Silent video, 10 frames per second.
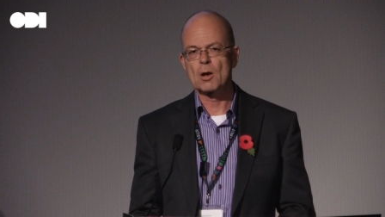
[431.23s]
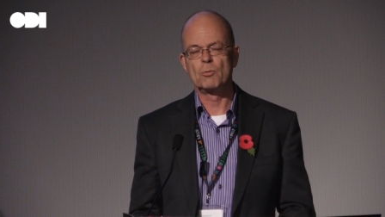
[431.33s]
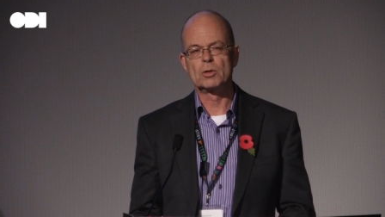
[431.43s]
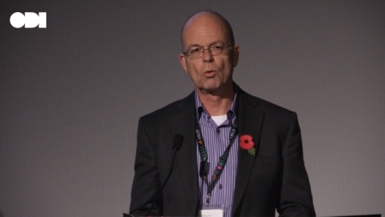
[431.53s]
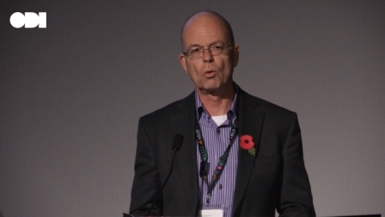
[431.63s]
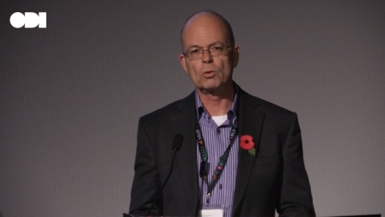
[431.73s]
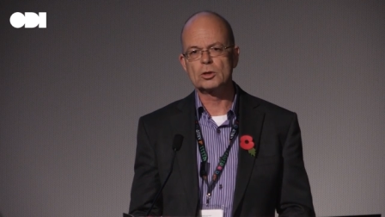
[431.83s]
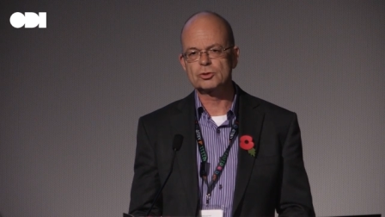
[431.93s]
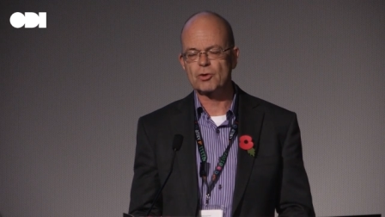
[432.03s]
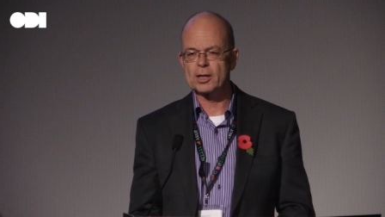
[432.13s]
with all
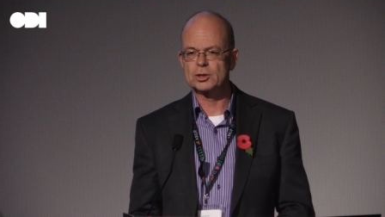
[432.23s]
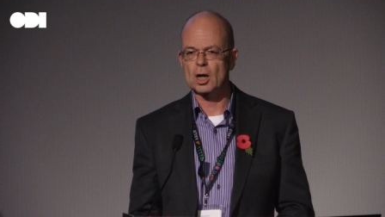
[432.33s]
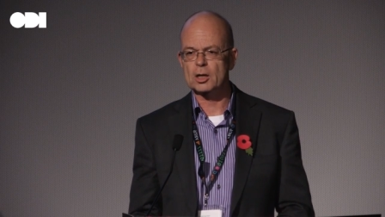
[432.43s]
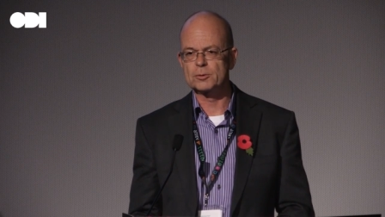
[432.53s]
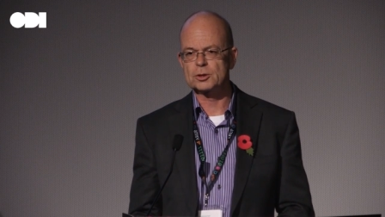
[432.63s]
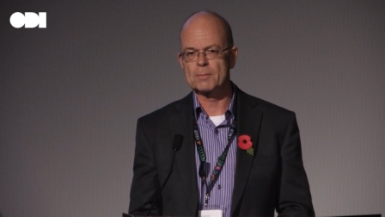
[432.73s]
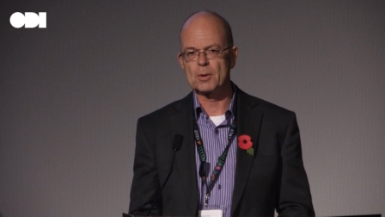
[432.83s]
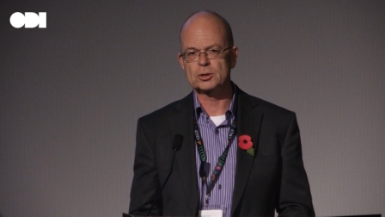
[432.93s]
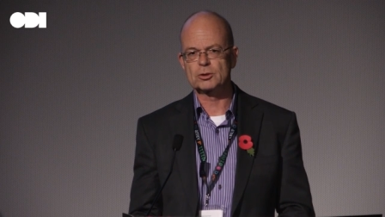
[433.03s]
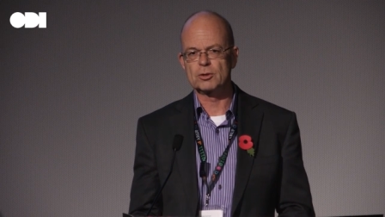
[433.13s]
the strange arguments they
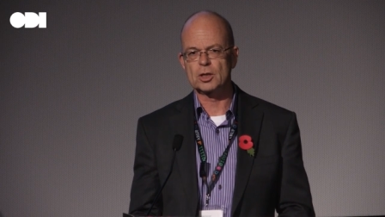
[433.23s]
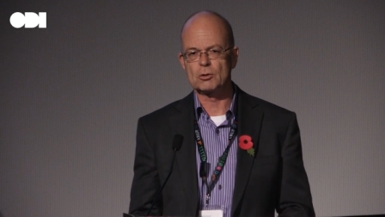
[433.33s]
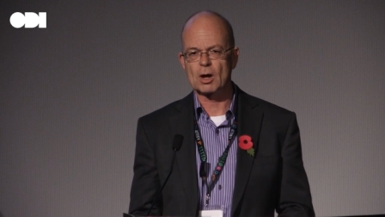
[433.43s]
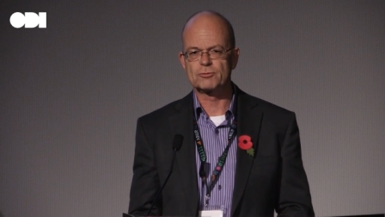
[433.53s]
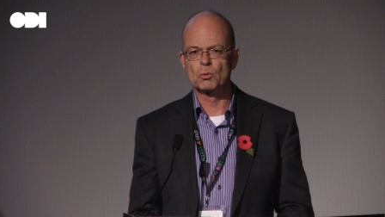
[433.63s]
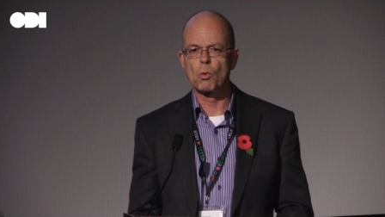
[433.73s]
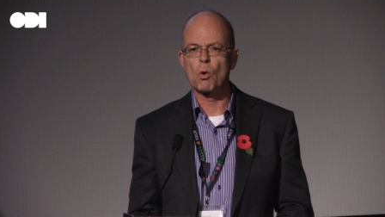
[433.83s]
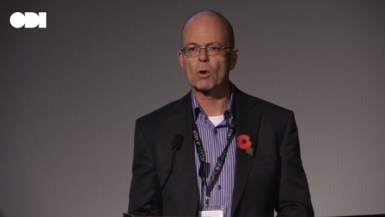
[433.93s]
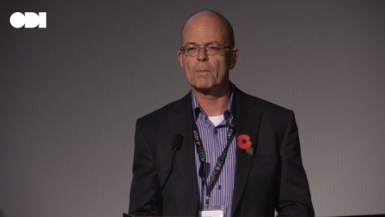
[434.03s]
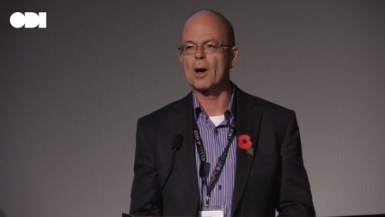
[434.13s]
muster and that you have to
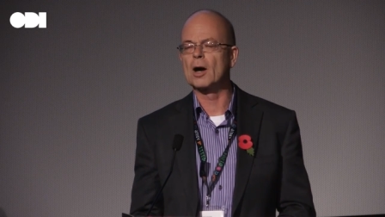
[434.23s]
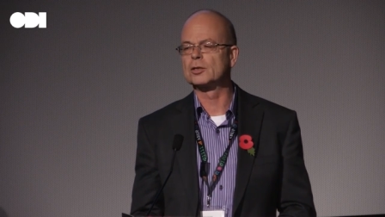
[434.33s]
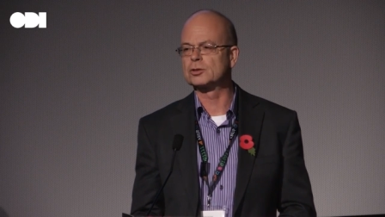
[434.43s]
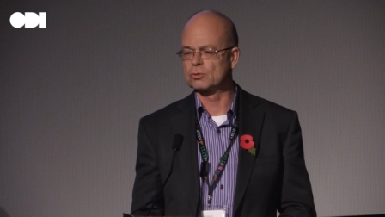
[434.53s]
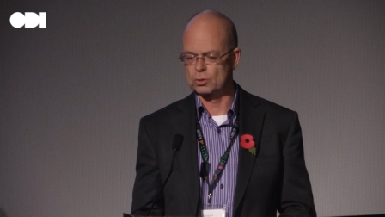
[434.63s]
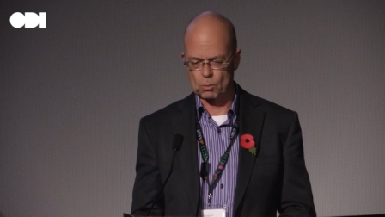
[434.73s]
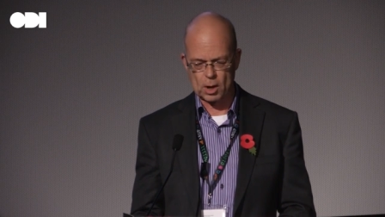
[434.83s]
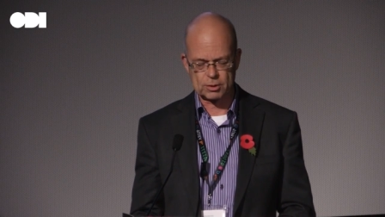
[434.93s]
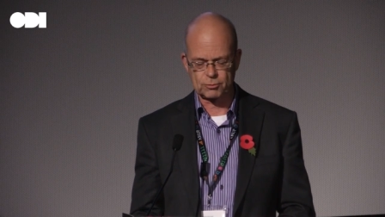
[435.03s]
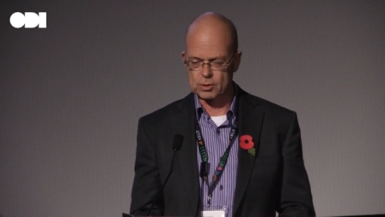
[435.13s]
walk past on your
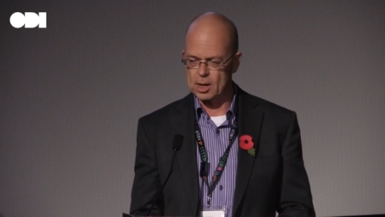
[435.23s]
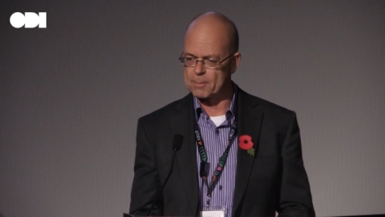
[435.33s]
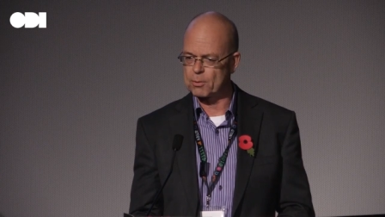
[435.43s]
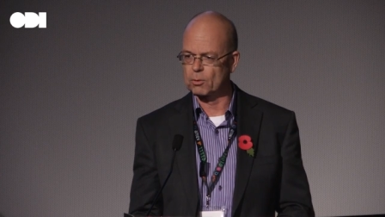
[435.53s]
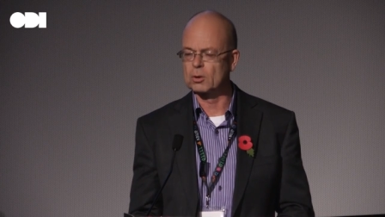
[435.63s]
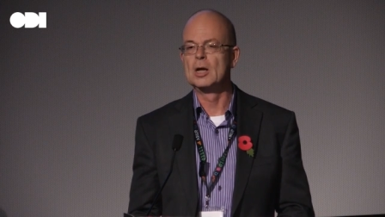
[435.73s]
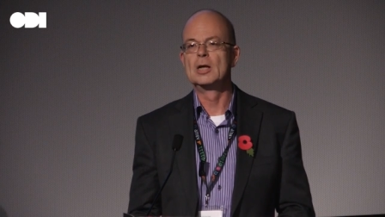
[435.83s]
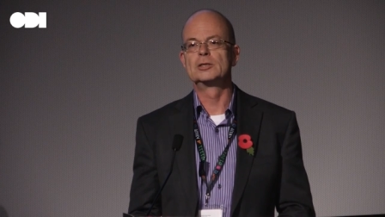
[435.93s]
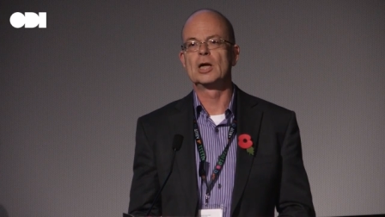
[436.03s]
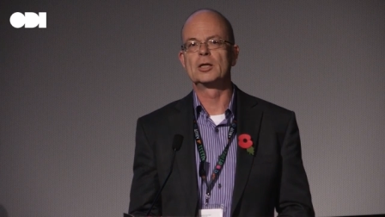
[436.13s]
way through the airport
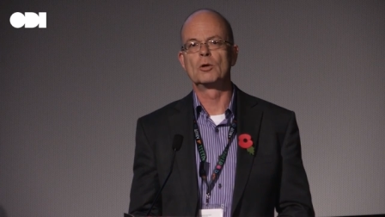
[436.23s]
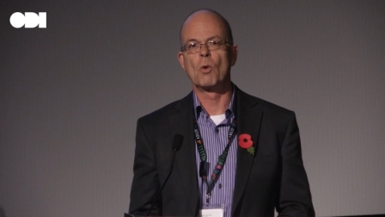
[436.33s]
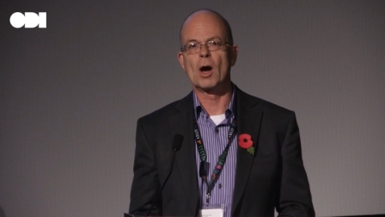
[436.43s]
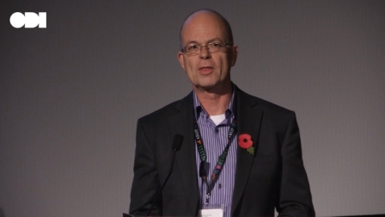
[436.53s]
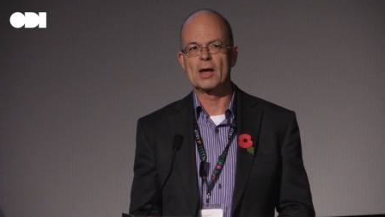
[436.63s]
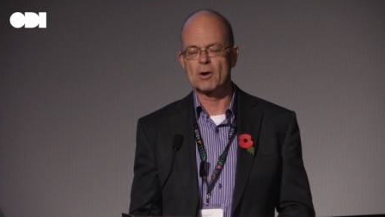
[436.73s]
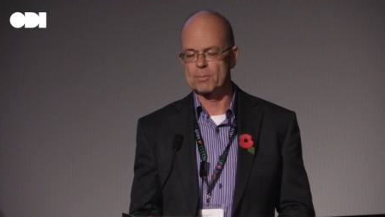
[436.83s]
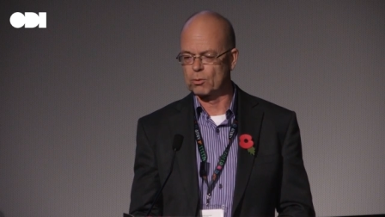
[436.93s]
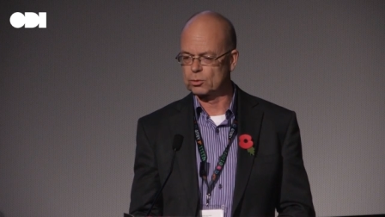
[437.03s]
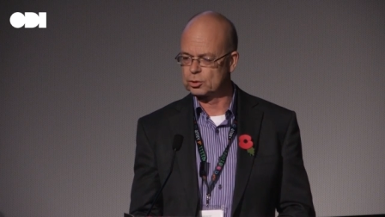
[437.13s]
telling you why their
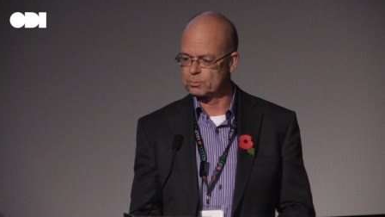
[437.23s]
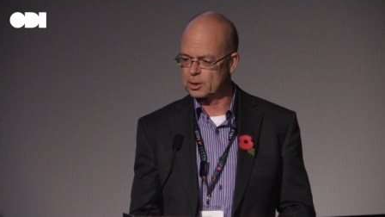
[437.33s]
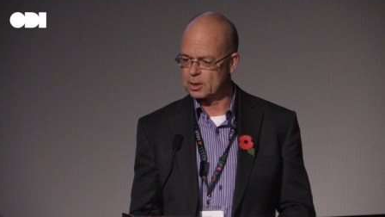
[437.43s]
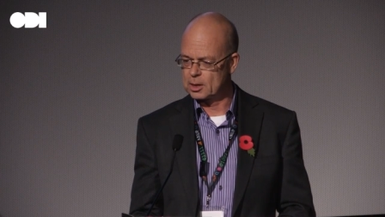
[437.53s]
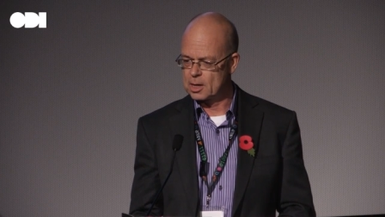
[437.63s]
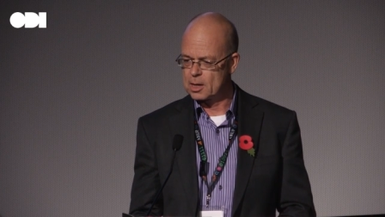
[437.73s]
airport should be the